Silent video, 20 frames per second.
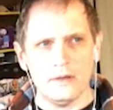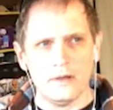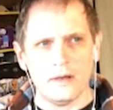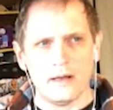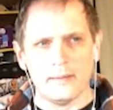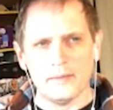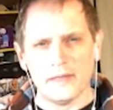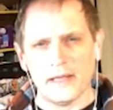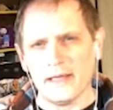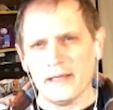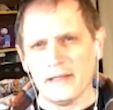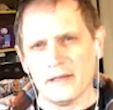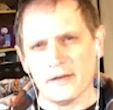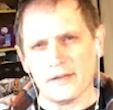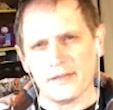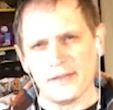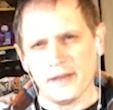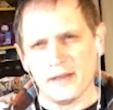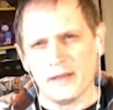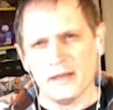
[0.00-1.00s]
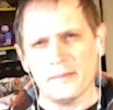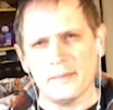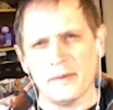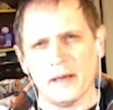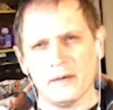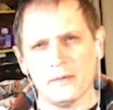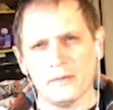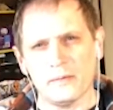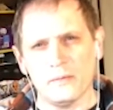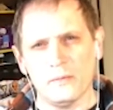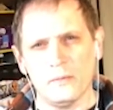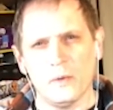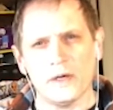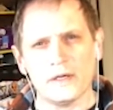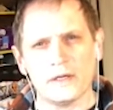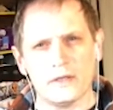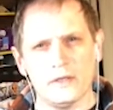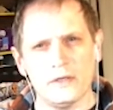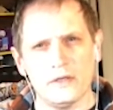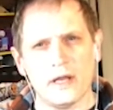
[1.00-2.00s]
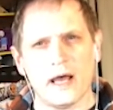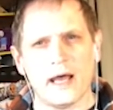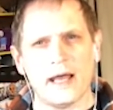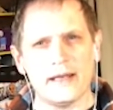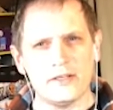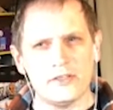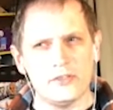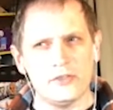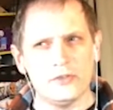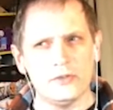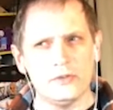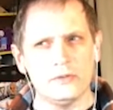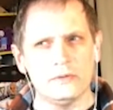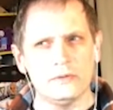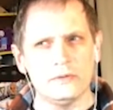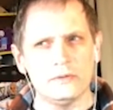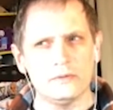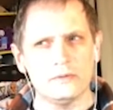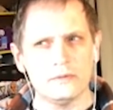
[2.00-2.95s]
I'm laying there thinking about what could I do?